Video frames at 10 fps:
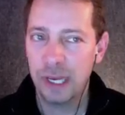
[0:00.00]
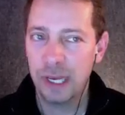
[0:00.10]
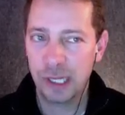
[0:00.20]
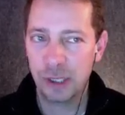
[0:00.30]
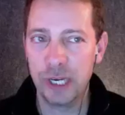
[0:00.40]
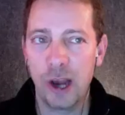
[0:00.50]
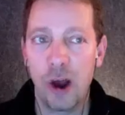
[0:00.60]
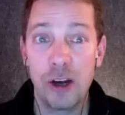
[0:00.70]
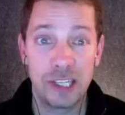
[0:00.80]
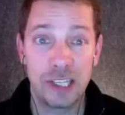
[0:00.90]
including
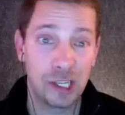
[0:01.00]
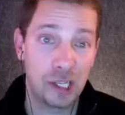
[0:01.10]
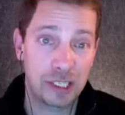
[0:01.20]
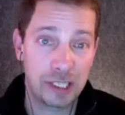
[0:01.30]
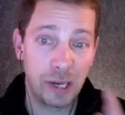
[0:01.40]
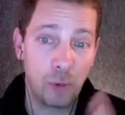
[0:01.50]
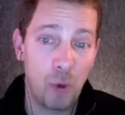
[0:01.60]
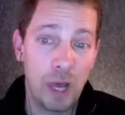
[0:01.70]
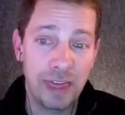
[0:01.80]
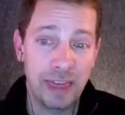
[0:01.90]
ours, that looks like
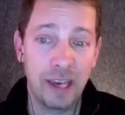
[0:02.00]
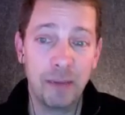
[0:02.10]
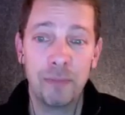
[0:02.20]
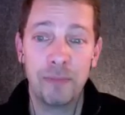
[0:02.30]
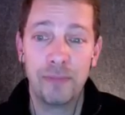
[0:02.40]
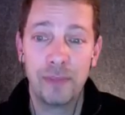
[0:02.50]
one theme